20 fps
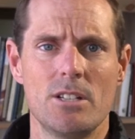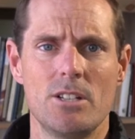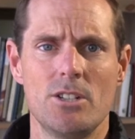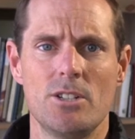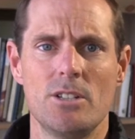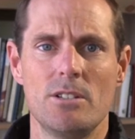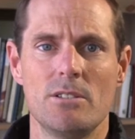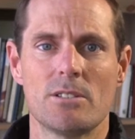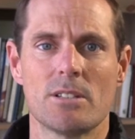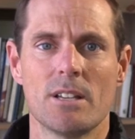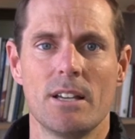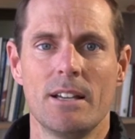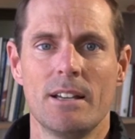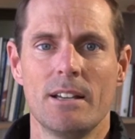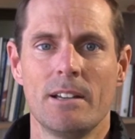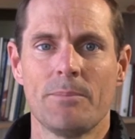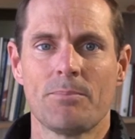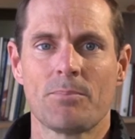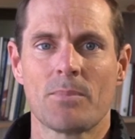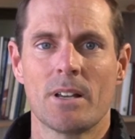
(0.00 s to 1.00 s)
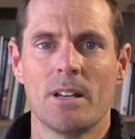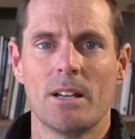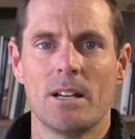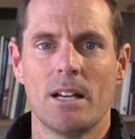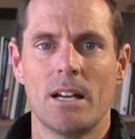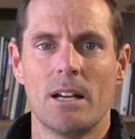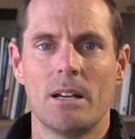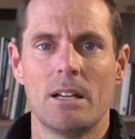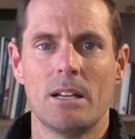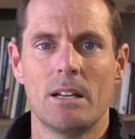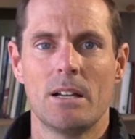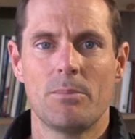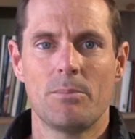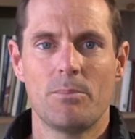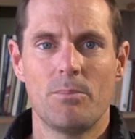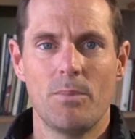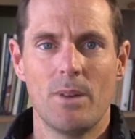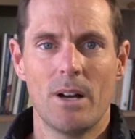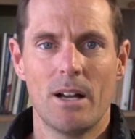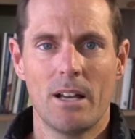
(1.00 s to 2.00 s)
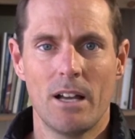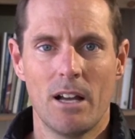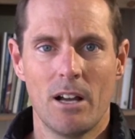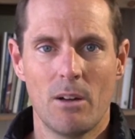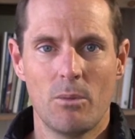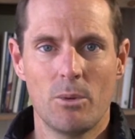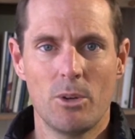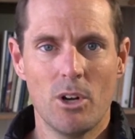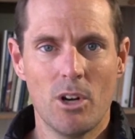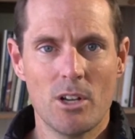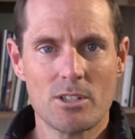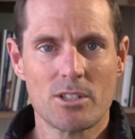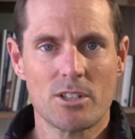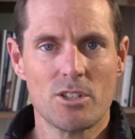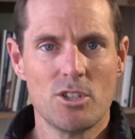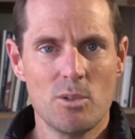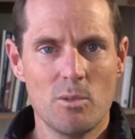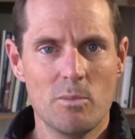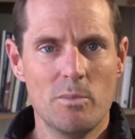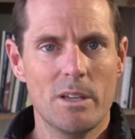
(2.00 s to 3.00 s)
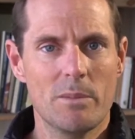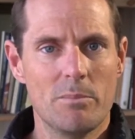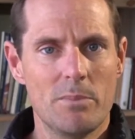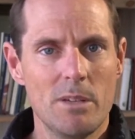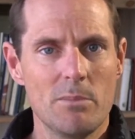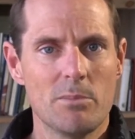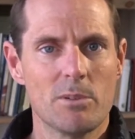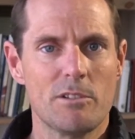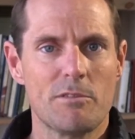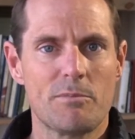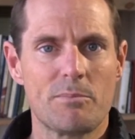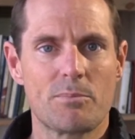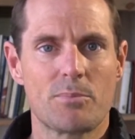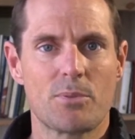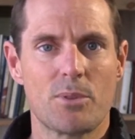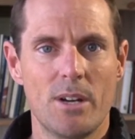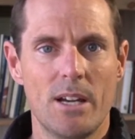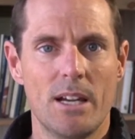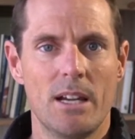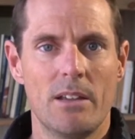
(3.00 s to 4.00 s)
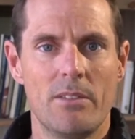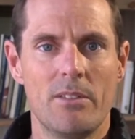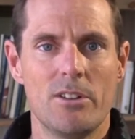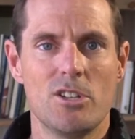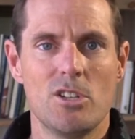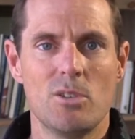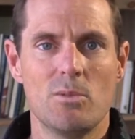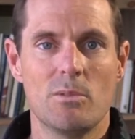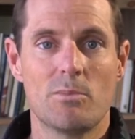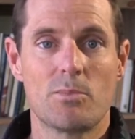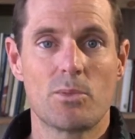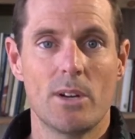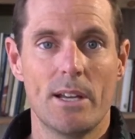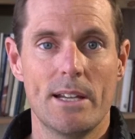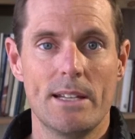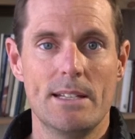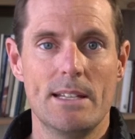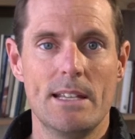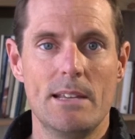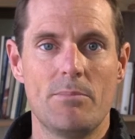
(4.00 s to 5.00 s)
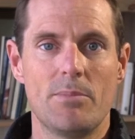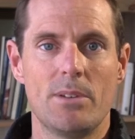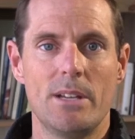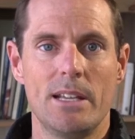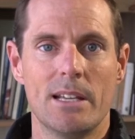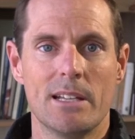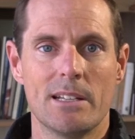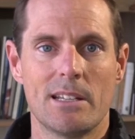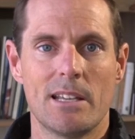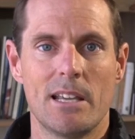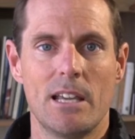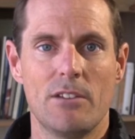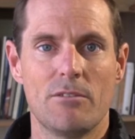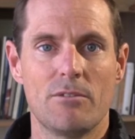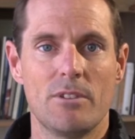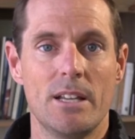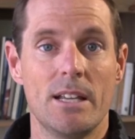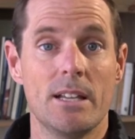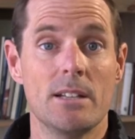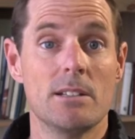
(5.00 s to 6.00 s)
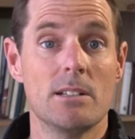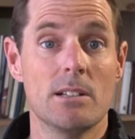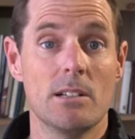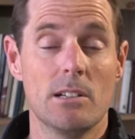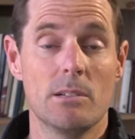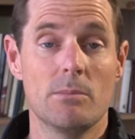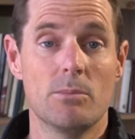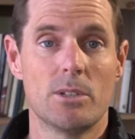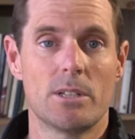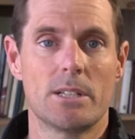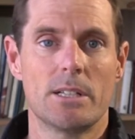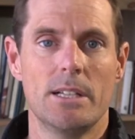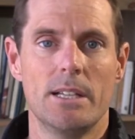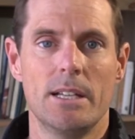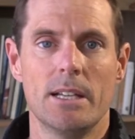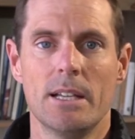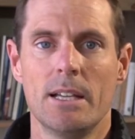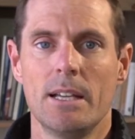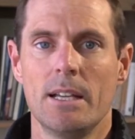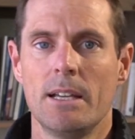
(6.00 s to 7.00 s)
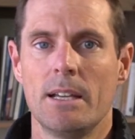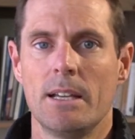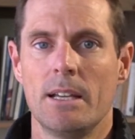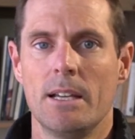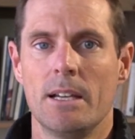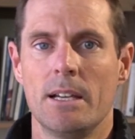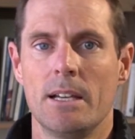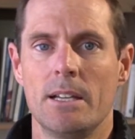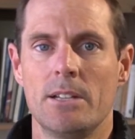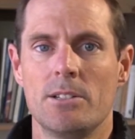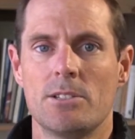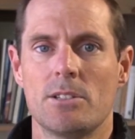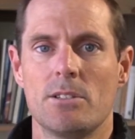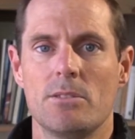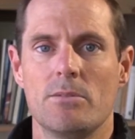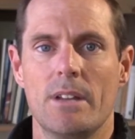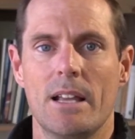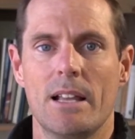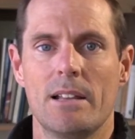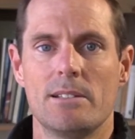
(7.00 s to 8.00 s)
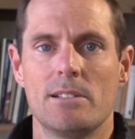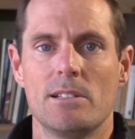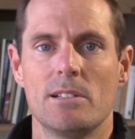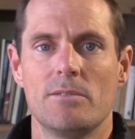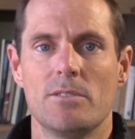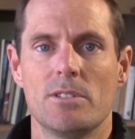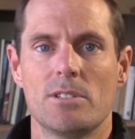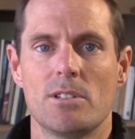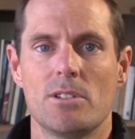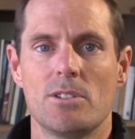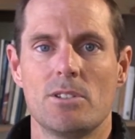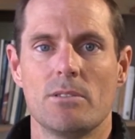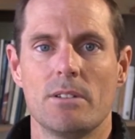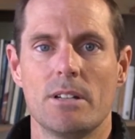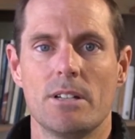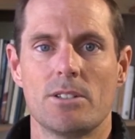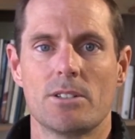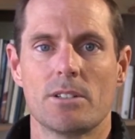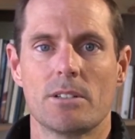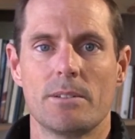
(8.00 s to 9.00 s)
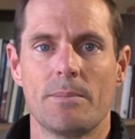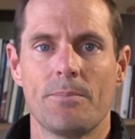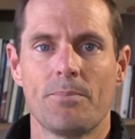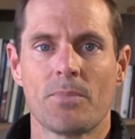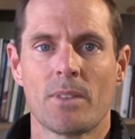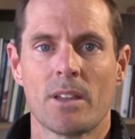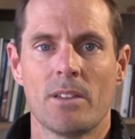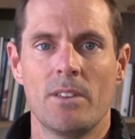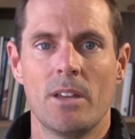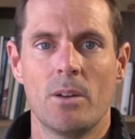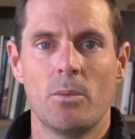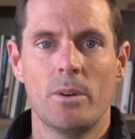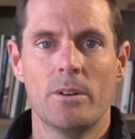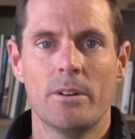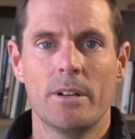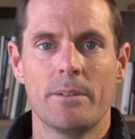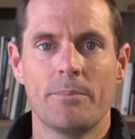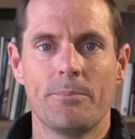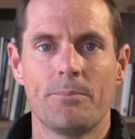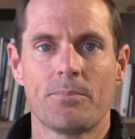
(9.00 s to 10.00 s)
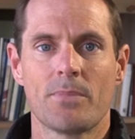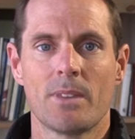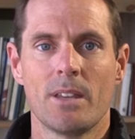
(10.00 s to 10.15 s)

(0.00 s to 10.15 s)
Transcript: issues. I would ask that you would be a people of prayer and that you would pray deeply and carefully and deliberately into the reality of the situation that we're in.